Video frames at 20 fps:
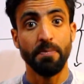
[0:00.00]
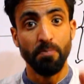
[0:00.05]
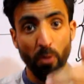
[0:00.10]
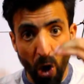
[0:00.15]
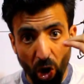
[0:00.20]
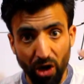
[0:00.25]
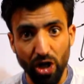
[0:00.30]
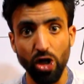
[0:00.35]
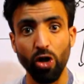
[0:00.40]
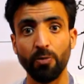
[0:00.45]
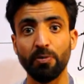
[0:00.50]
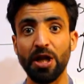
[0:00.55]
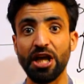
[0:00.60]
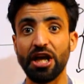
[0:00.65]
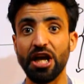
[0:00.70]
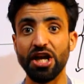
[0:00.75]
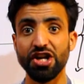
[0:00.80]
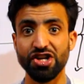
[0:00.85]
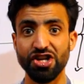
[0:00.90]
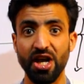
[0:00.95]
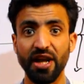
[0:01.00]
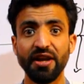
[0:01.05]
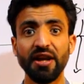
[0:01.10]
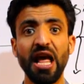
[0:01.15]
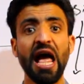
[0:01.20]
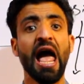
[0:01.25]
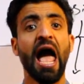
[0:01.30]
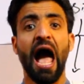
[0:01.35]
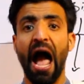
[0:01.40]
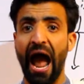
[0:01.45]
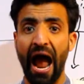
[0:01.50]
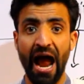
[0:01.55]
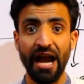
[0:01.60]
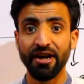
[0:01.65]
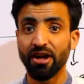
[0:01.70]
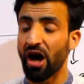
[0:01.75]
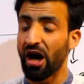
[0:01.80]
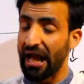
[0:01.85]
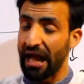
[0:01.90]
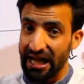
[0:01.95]
moral obligation,
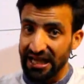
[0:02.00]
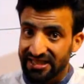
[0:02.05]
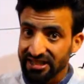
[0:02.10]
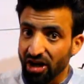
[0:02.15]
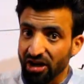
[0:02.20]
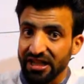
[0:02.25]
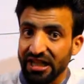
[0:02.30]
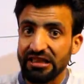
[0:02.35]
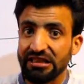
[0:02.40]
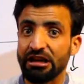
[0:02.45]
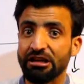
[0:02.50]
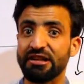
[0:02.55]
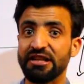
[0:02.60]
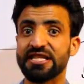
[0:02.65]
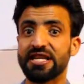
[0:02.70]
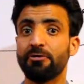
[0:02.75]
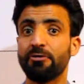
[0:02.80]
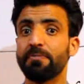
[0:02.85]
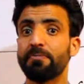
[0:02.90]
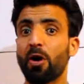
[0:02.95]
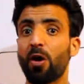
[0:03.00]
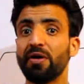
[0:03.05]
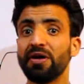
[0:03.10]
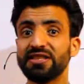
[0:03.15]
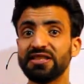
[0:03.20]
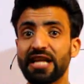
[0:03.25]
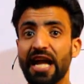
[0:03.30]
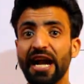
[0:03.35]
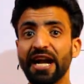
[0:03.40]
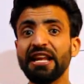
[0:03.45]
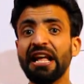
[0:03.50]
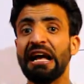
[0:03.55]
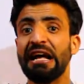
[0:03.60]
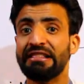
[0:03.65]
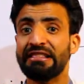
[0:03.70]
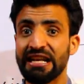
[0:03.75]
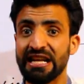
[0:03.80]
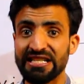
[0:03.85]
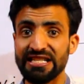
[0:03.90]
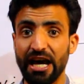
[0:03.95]
and as Article 37 provides
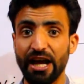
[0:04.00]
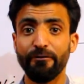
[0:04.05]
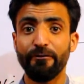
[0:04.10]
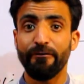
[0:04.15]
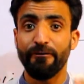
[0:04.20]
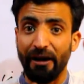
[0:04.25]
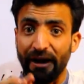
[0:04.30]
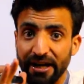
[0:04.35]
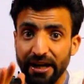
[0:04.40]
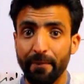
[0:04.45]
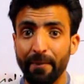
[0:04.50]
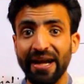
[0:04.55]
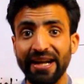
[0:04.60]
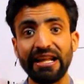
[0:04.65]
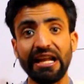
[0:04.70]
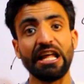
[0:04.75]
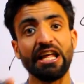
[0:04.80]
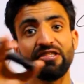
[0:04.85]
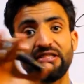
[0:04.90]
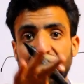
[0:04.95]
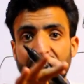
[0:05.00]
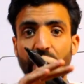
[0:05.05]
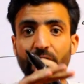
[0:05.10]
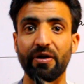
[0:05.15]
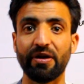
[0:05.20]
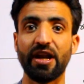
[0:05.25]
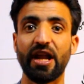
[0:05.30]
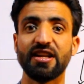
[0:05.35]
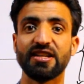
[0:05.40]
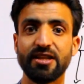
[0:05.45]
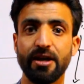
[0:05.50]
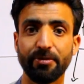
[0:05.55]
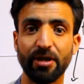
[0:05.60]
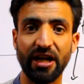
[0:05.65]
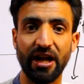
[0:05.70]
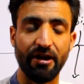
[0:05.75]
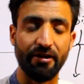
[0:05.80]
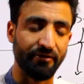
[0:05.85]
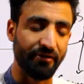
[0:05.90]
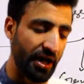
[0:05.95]
that these are fundamental in the governance of the
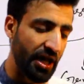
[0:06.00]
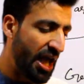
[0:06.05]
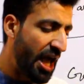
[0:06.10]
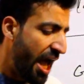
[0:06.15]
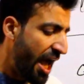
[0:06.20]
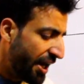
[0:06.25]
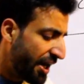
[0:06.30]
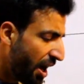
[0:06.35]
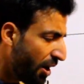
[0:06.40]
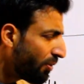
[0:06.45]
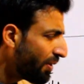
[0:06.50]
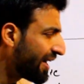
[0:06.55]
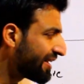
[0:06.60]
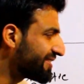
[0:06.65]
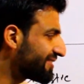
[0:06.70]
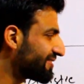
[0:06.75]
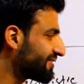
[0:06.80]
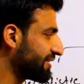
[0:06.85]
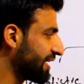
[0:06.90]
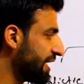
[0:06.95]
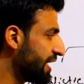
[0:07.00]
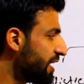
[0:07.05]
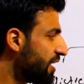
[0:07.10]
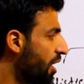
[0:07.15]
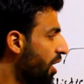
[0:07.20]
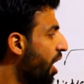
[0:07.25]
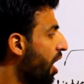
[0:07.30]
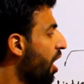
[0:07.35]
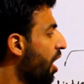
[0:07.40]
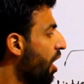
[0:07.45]
country. Now let us see